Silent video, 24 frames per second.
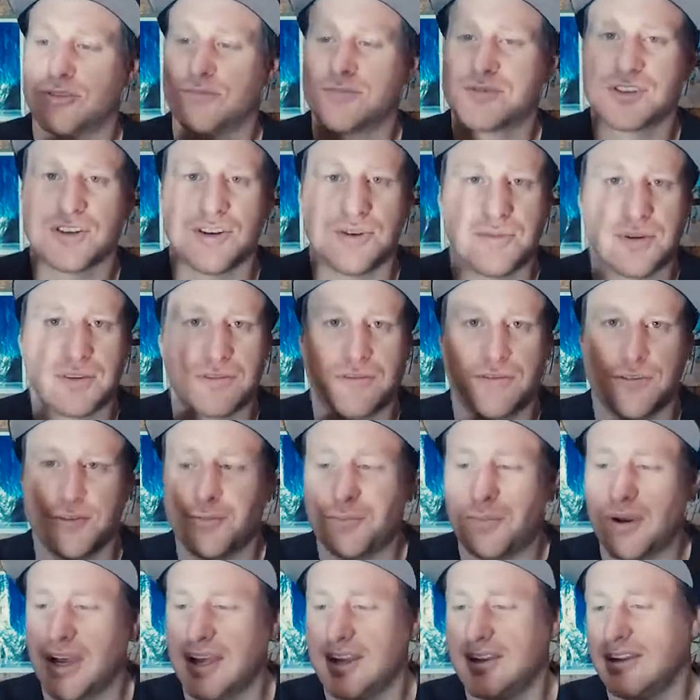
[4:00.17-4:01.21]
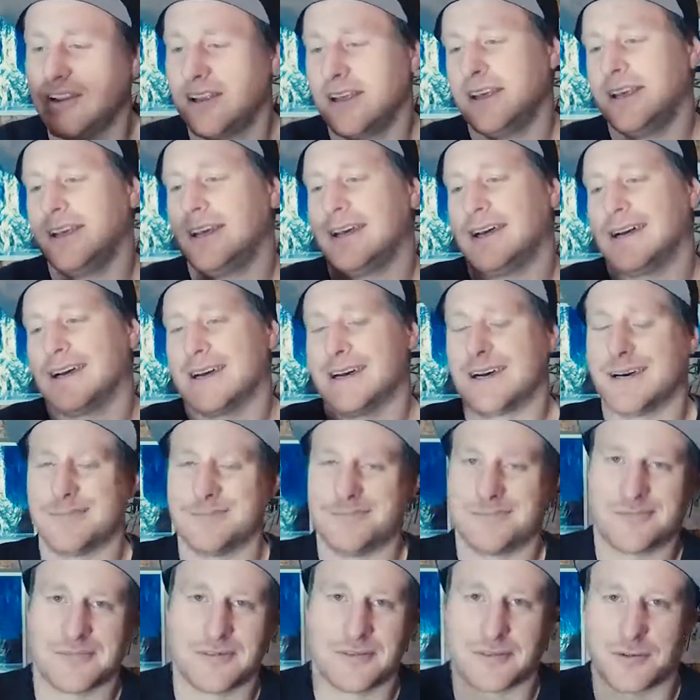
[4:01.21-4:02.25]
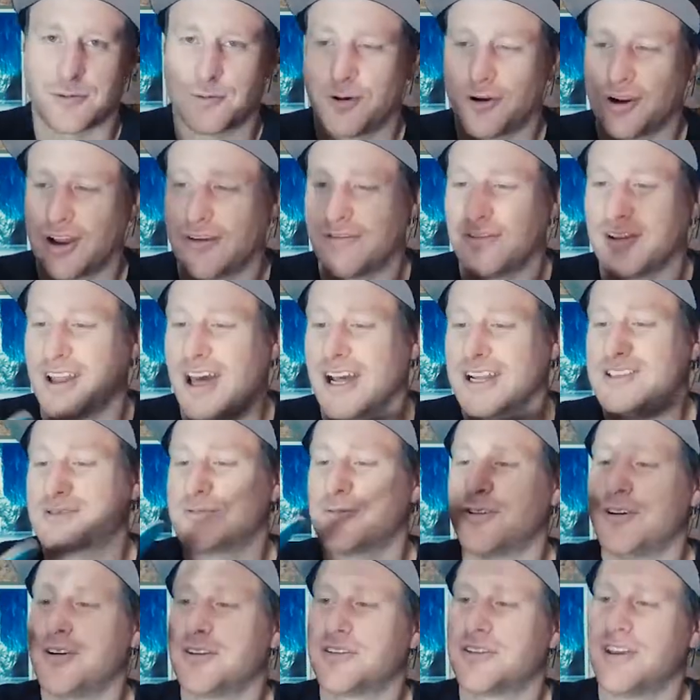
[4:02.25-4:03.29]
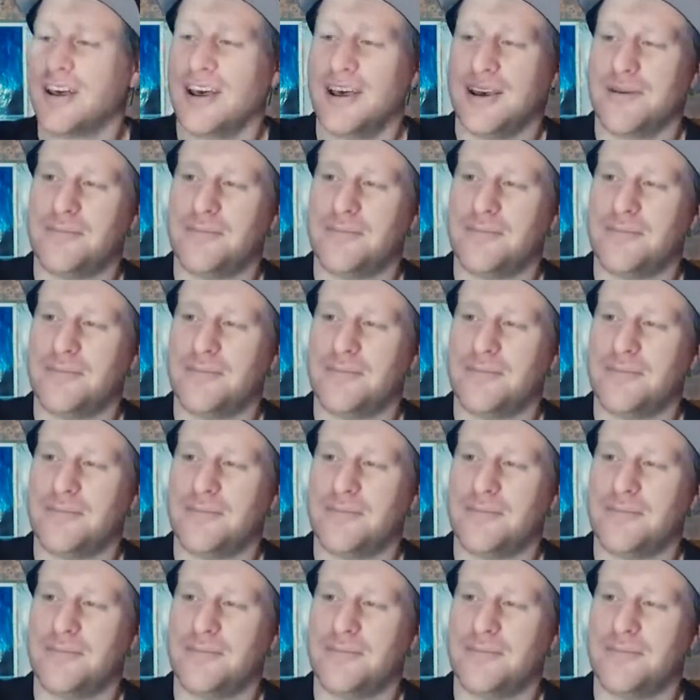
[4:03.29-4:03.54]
absorbing footbed um, for whatever that's worth.